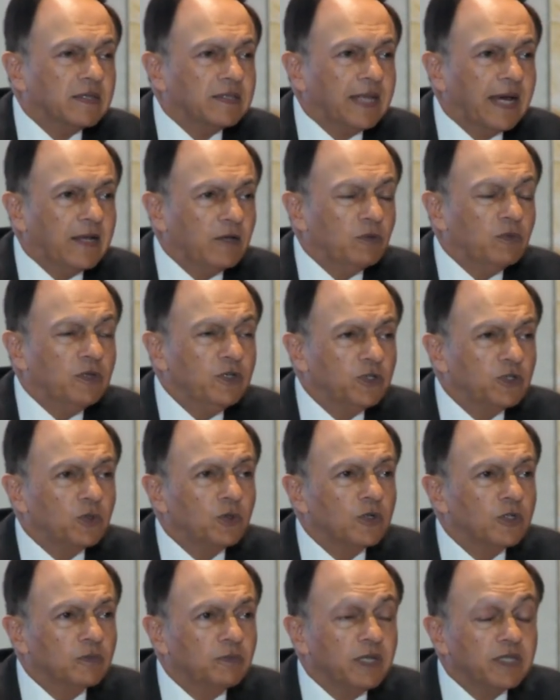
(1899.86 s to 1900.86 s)
That
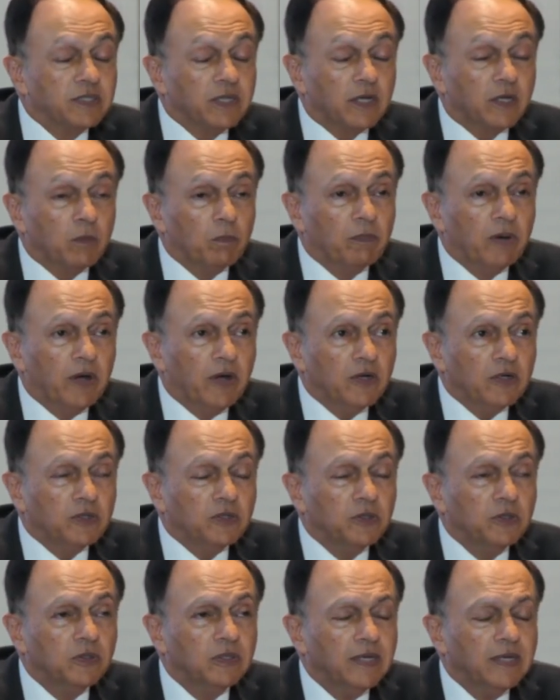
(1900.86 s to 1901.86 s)
resource base, I compare it
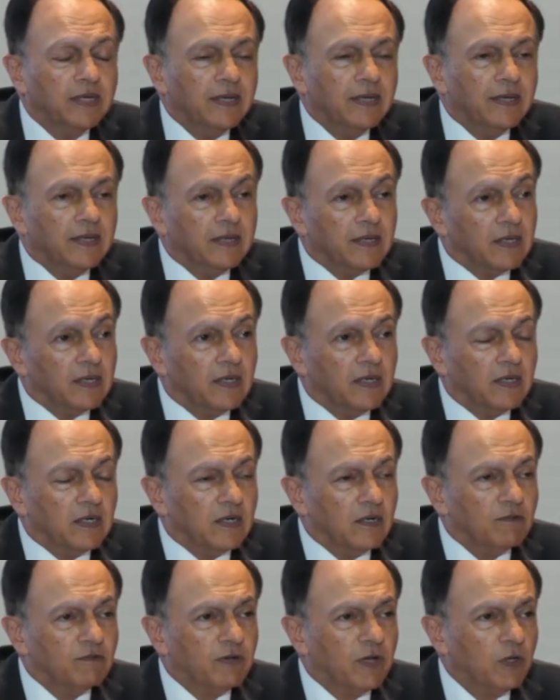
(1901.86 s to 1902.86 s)
to
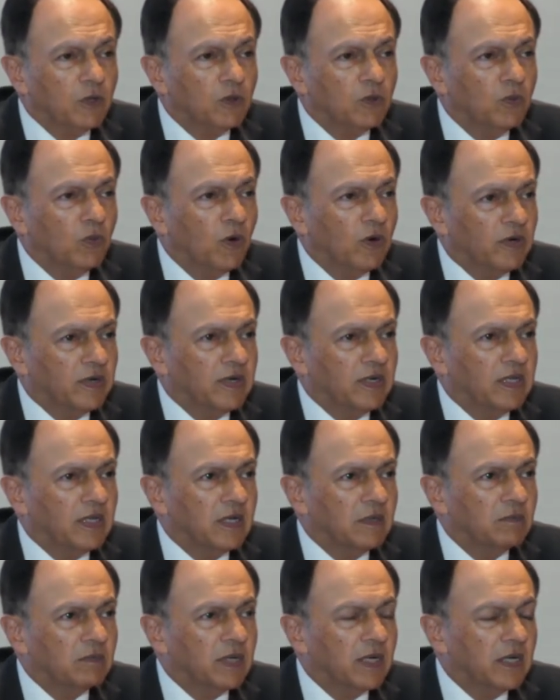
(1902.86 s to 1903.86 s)
a fellow Wharton
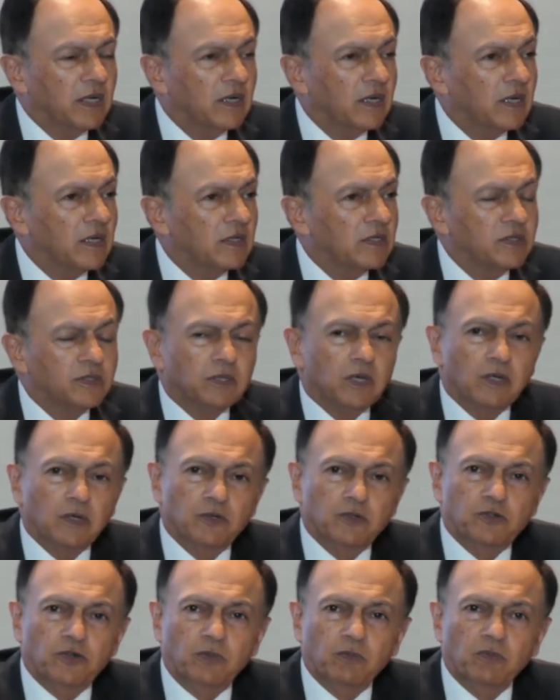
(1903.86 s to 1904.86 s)
alum, and
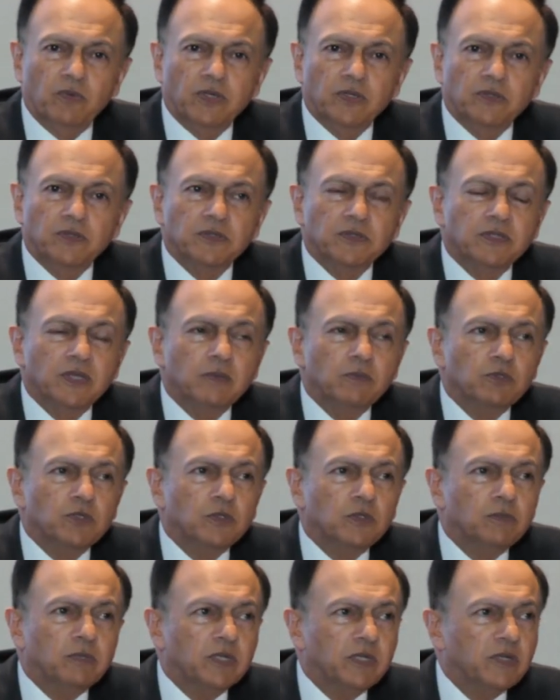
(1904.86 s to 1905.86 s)
Donald Trump went to the same
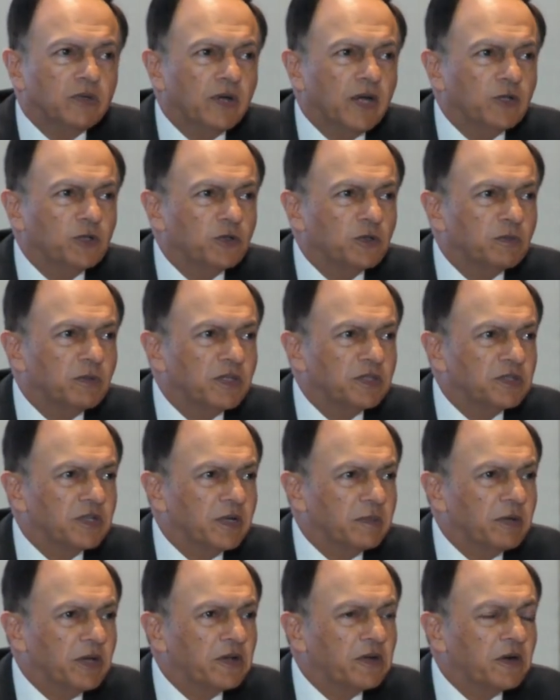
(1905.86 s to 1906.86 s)
school, but he graduated by the
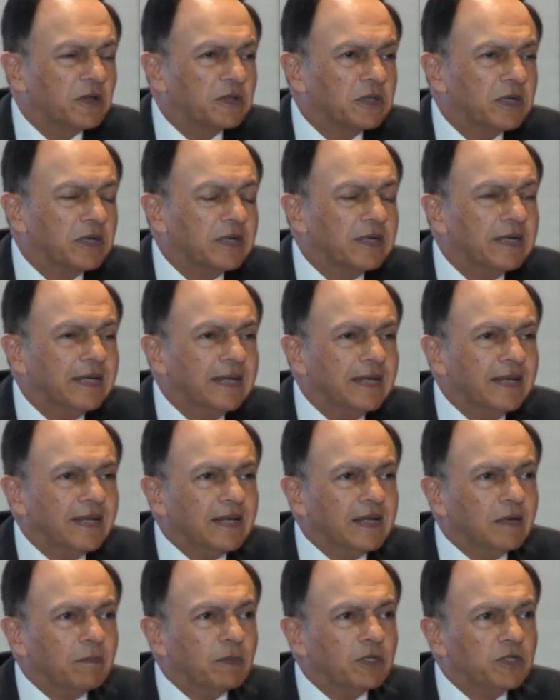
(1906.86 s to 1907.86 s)
time I got there.
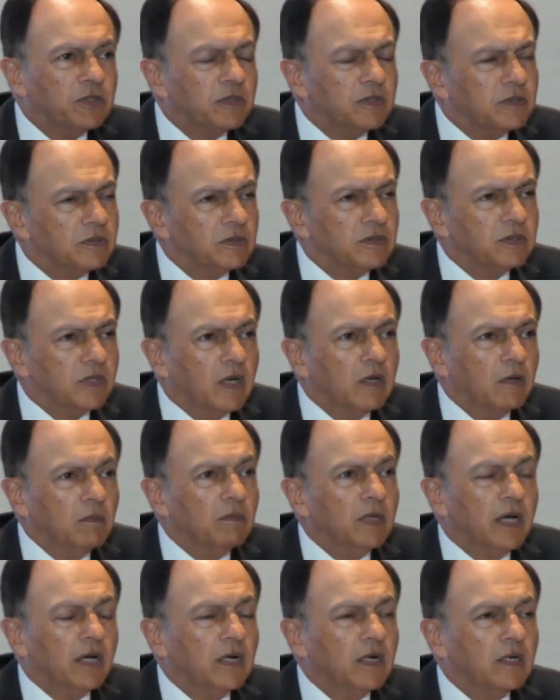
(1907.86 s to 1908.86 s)
But
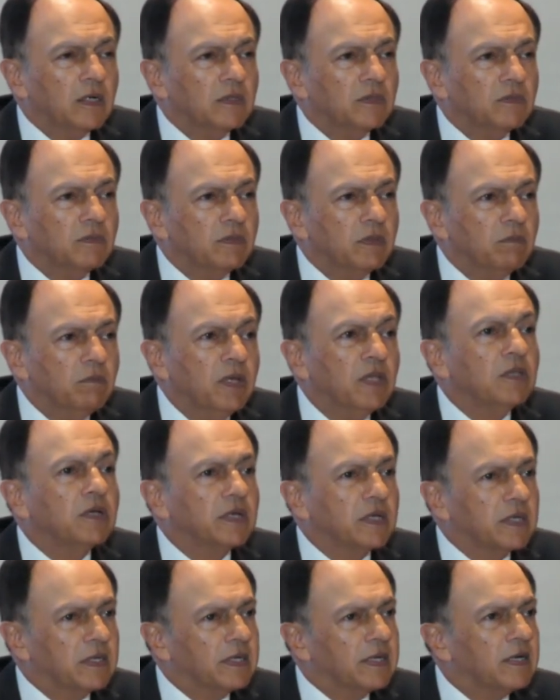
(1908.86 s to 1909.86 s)

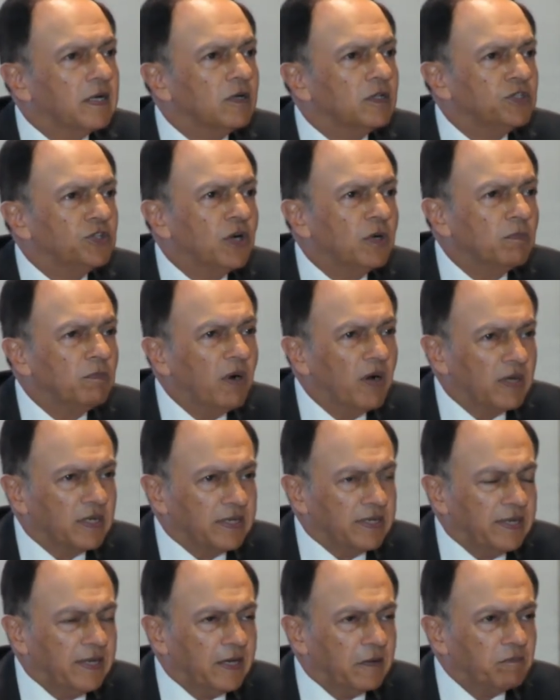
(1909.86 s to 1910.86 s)
Milken,
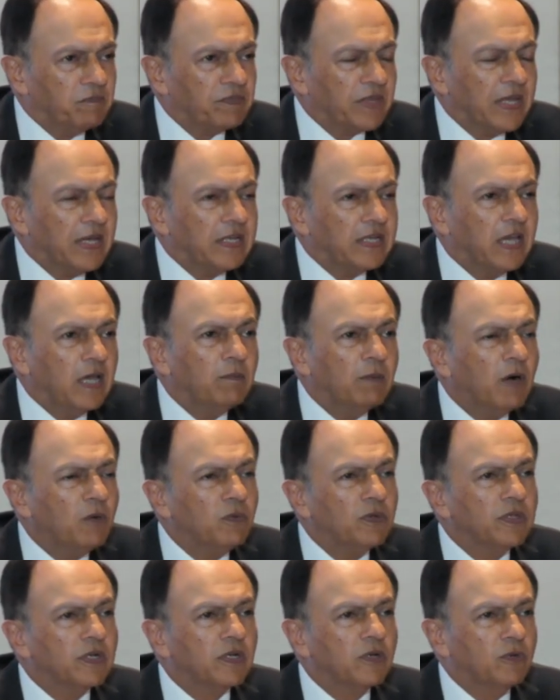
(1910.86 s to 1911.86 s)
Jungpan King, came up
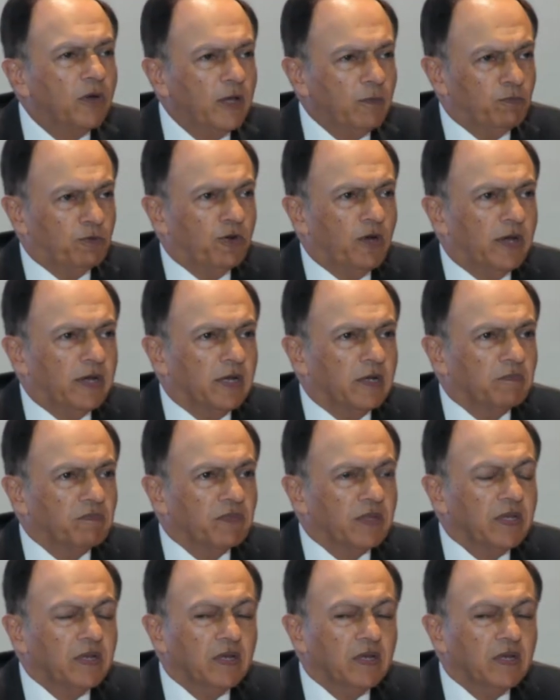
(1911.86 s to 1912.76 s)
with a great product